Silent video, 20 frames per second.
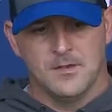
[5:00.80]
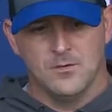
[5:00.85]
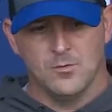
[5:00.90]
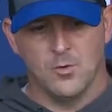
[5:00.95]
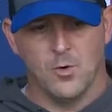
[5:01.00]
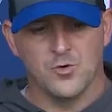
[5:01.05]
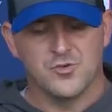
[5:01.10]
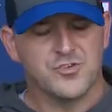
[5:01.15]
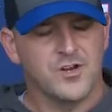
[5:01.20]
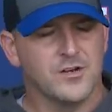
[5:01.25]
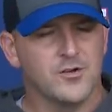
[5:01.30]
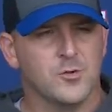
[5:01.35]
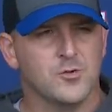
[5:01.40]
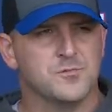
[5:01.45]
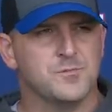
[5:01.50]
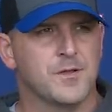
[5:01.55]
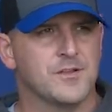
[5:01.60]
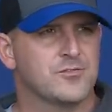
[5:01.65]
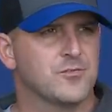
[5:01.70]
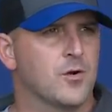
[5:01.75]
we're always trying to do
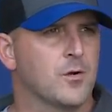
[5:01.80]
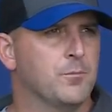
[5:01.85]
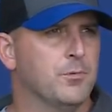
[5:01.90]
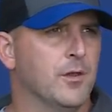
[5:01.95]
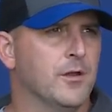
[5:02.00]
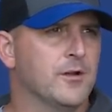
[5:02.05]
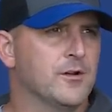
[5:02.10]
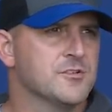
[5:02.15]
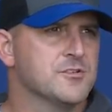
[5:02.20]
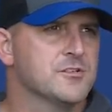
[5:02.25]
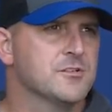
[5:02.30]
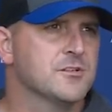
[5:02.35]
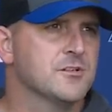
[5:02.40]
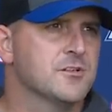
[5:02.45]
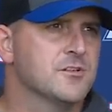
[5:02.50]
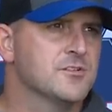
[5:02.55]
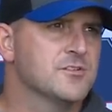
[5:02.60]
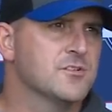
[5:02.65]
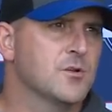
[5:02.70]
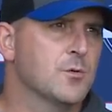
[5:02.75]
what's best for our players.
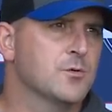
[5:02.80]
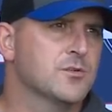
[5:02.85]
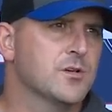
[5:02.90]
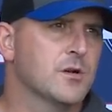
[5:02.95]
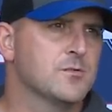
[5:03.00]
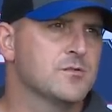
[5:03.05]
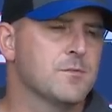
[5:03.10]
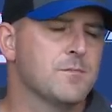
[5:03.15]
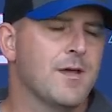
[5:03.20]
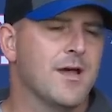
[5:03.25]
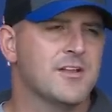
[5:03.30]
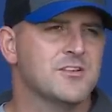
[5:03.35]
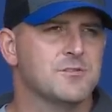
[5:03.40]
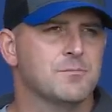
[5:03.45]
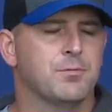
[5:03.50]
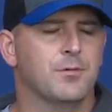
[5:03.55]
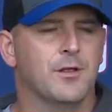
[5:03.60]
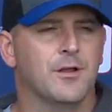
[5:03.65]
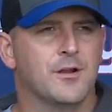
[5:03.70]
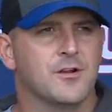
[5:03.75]
So in terms of managing
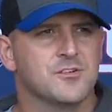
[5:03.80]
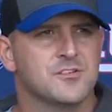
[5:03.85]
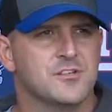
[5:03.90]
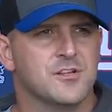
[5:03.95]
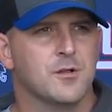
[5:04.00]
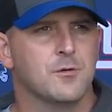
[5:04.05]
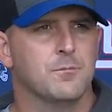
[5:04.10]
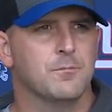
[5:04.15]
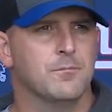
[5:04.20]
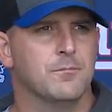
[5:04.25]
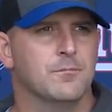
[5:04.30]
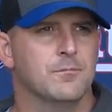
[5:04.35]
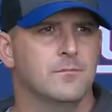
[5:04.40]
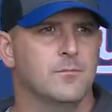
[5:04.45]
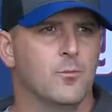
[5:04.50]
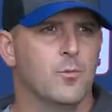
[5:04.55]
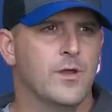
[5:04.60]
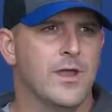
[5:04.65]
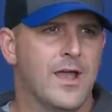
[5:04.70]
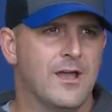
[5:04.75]
players, you know,
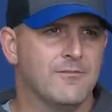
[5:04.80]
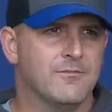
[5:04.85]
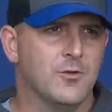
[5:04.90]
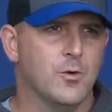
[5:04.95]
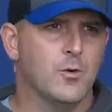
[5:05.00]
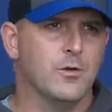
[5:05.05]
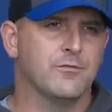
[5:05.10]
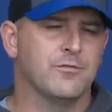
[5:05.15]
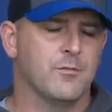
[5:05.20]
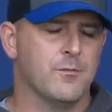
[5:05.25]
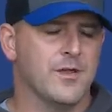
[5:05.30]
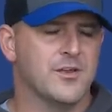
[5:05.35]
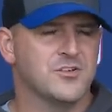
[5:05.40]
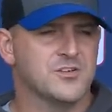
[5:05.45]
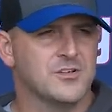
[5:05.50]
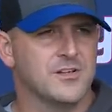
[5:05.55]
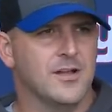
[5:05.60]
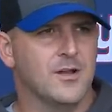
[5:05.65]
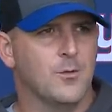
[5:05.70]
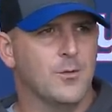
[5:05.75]
we have new
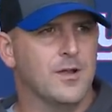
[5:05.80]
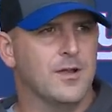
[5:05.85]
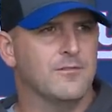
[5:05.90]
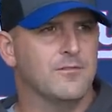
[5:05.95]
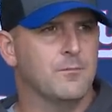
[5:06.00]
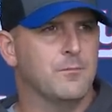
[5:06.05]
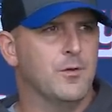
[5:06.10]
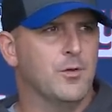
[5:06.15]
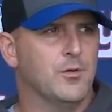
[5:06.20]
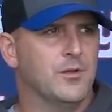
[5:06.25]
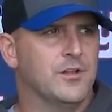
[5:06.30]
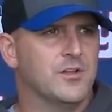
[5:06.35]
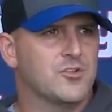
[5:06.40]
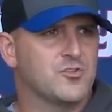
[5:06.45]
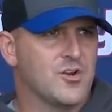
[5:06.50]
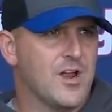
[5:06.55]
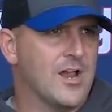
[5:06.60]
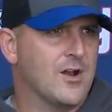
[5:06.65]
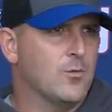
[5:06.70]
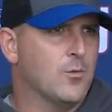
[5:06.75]
information now. We have ability to
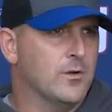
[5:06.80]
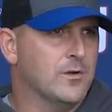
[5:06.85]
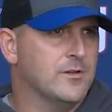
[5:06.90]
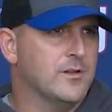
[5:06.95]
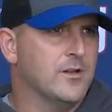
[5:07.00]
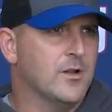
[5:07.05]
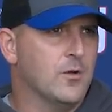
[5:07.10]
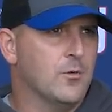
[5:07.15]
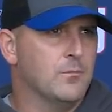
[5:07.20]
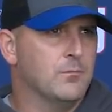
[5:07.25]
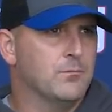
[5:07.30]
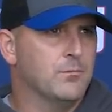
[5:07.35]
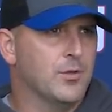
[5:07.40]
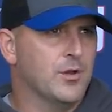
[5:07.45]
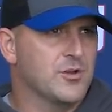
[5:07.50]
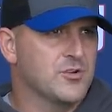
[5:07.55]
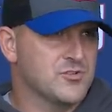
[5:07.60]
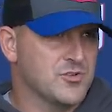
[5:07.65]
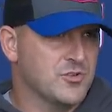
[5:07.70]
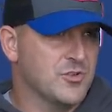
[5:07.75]
track what, you know,
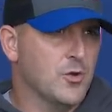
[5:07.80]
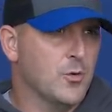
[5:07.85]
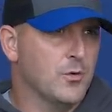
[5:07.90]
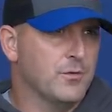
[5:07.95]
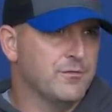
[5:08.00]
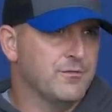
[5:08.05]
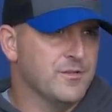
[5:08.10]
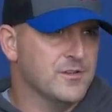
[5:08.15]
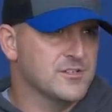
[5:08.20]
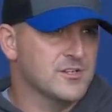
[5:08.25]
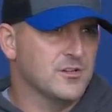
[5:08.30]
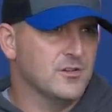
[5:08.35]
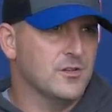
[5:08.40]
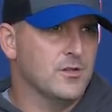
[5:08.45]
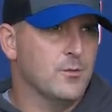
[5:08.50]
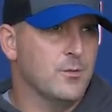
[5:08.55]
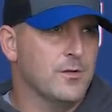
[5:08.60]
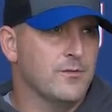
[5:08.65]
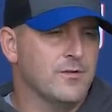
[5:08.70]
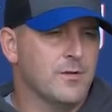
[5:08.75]
players are doing
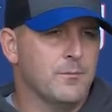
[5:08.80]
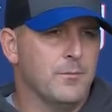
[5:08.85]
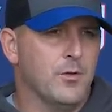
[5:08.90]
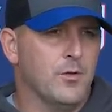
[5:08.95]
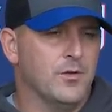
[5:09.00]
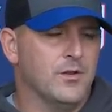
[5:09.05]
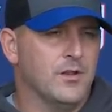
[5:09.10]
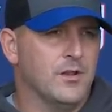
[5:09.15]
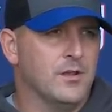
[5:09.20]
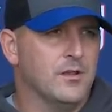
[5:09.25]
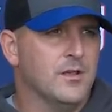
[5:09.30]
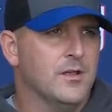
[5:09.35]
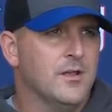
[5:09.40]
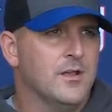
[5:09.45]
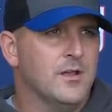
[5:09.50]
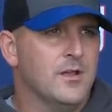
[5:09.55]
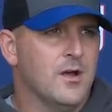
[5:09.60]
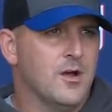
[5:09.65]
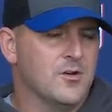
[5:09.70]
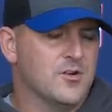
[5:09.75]
physically. We have an ability to
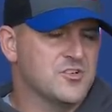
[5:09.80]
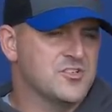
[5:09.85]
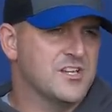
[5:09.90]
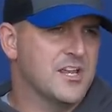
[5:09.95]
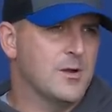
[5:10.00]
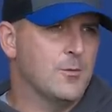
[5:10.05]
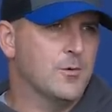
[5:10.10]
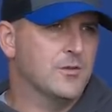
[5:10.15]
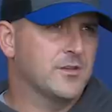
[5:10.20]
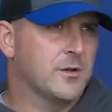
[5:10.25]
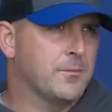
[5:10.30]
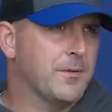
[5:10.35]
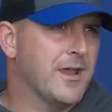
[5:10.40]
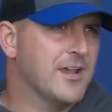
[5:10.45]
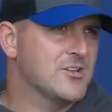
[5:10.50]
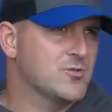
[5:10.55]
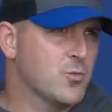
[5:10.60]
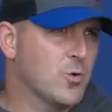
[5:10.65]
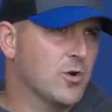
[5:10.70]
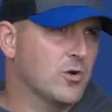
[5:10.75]
understand what their
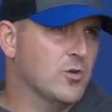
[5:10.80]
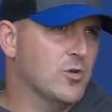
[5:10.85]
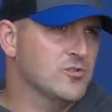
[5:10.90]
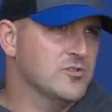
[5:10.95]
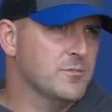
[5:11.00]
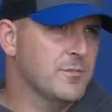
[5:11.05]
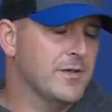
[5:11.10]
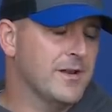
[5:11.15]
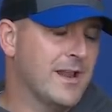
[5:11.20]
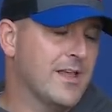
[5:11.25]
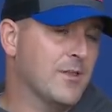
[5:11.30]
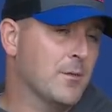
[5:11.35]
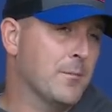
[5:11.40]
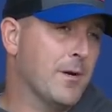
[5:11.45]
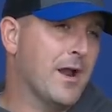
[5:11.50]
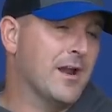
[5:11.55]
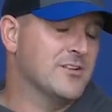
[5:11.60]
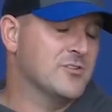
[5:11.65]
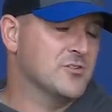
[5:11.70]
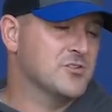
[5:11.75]
past workloads have been, how their
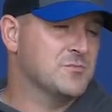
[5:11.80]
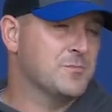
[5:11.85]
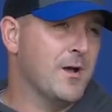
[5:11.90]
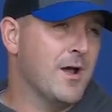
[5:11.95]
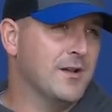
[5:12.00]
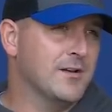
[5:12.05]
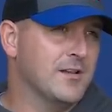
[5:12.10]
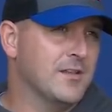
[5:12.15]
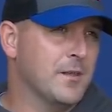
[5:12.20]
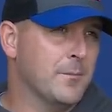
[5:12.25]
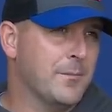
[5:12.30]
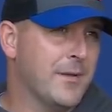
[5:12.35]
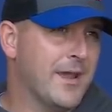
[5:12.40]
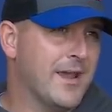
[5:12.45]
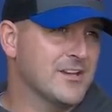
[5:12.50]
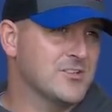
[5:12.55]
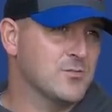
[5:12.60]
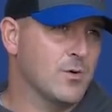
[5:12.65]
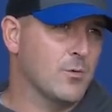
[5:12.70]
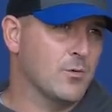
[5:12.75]
bodies responded in the
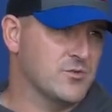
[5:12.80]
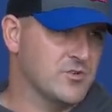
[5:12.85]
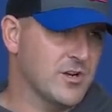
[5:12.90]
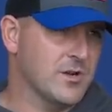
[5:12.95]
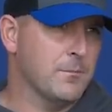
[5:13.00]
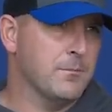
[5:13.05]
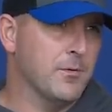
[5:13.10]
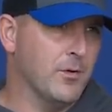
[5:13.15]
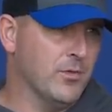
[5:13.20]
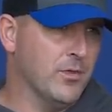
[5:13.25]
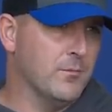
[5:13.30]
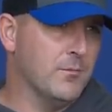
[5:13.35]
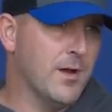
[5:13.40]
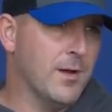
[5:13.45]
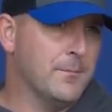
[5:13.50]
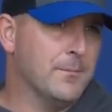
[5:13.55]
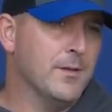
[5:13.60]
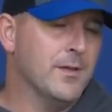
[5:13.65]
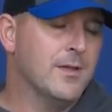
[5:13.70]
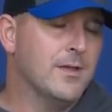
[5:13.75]
past while we're trying to build them
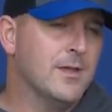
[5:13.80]
up.